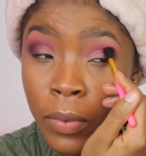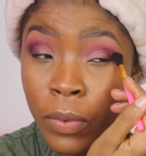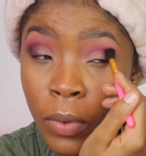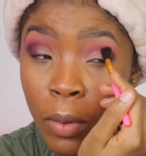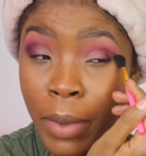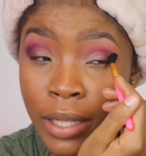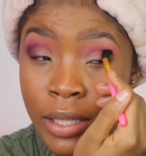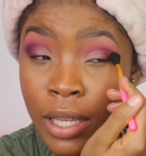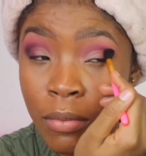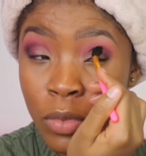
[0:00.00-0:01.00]

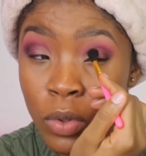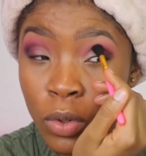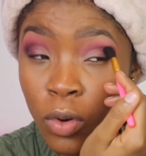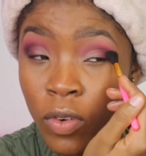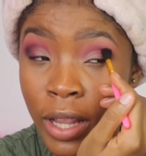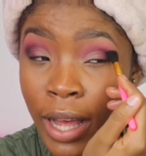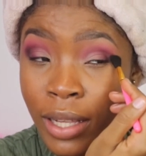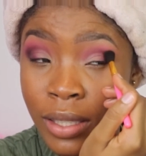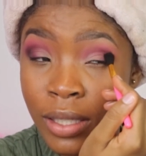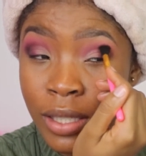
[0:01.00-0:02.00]
romantic mood over
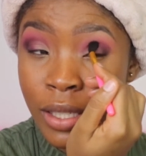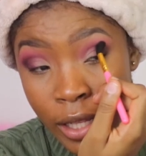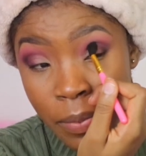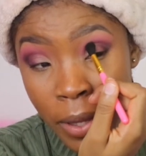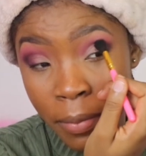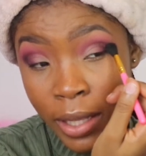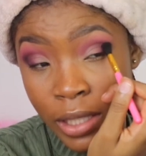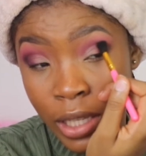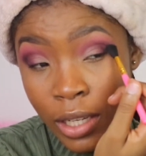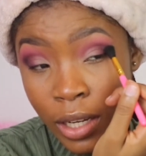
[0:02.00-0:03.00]
that. It's
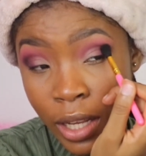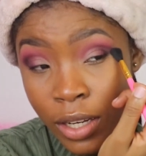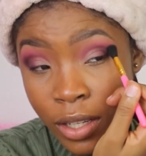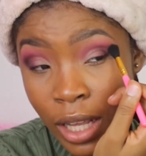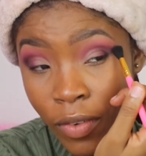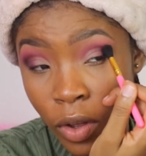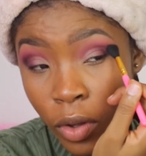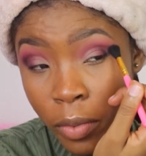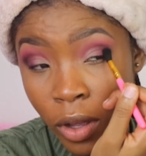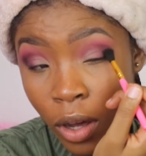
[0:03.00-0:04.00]
pigmented. It does have a
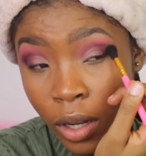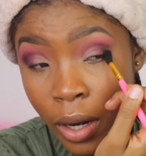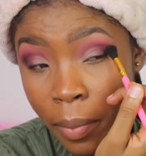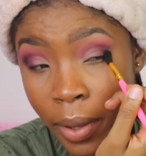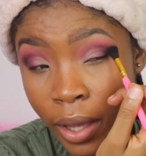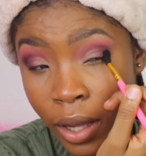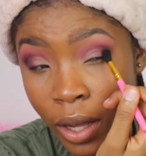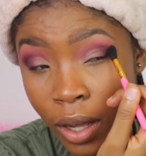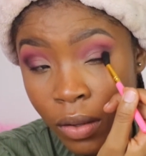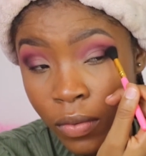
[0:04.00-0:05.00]
good color
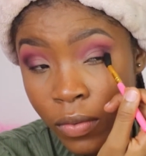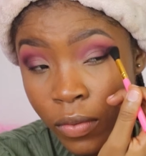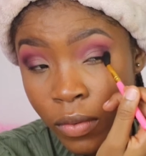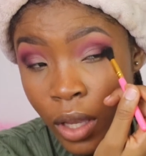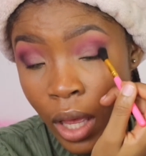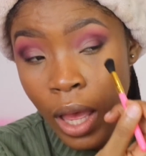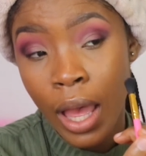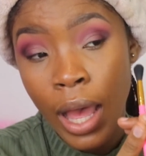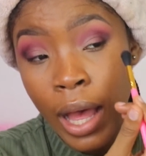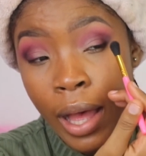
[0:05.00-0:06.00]
payoff.
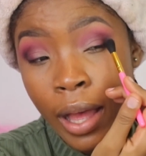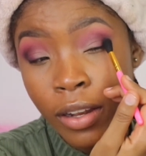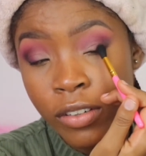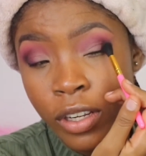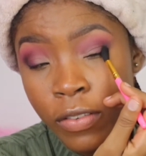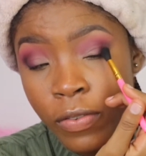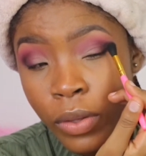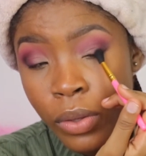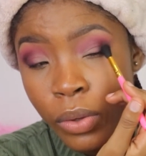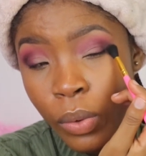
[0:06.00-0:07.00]
And if
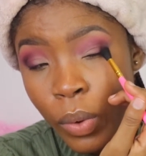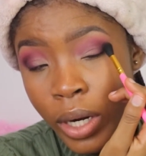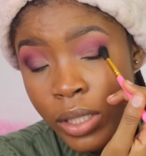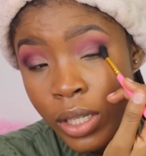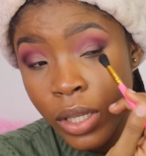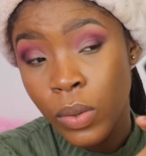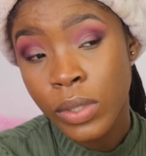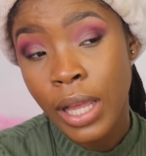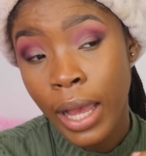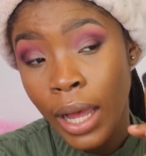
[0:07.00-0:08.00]
you were to
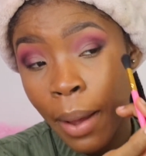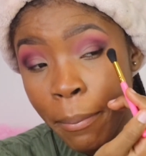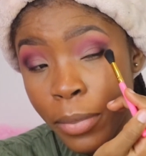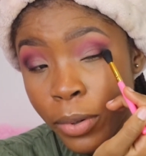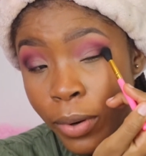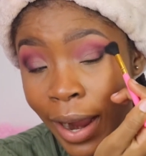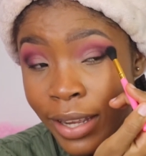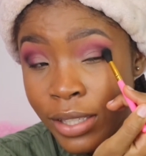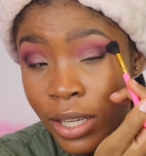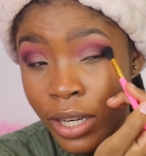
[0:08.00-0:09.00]
use like a
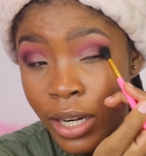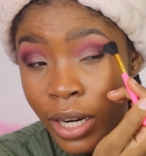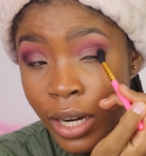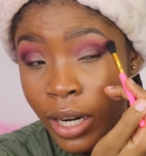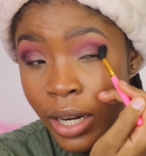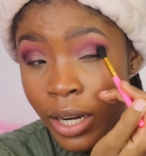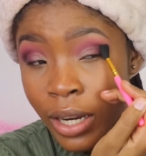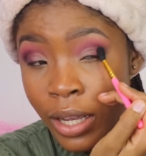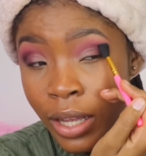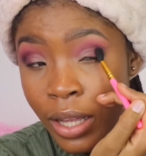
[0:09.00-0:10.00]
brighter,
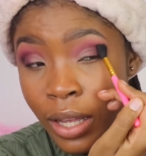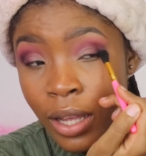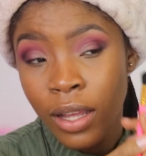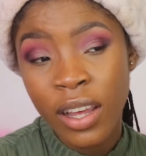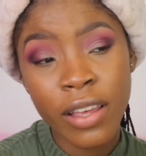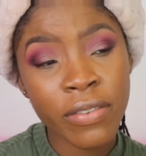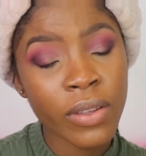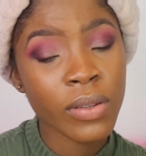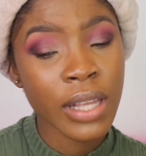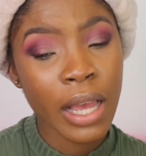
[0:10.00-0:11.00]
if you
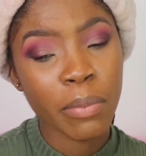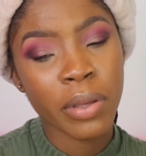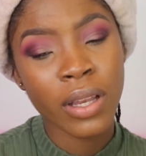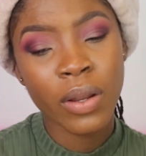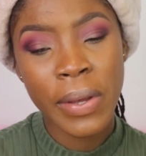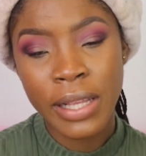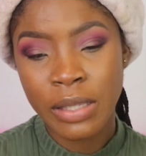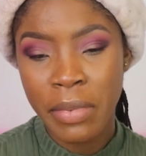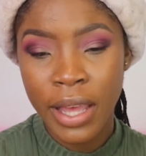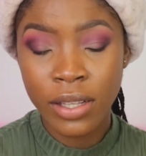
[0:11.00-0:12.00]
use like P. Louis
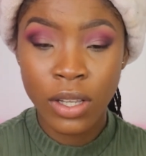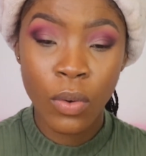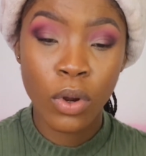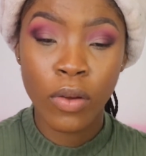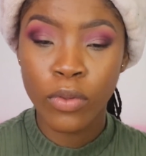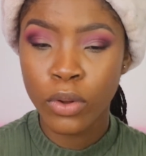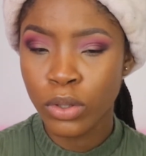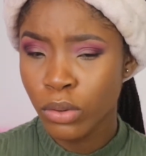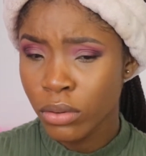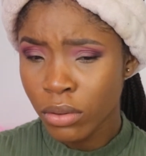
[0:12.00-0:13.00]
base or one of those,